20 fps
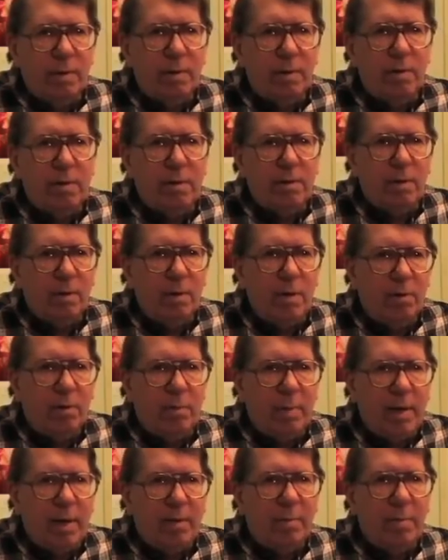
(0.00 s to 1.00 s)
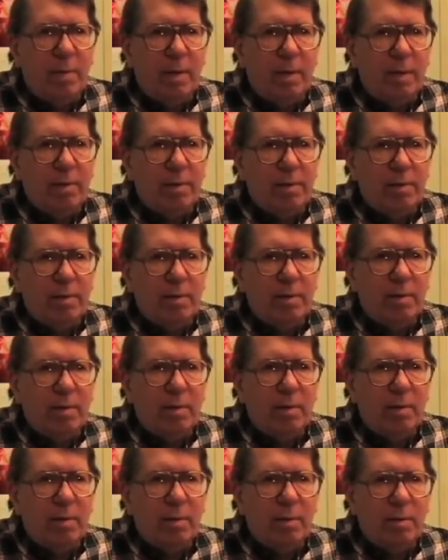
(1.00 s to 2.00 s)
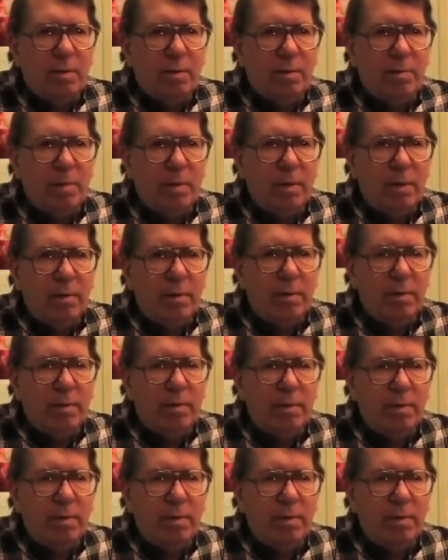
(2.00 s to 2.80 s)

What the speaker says: in these so-called bang boxes, these eclosion monitors,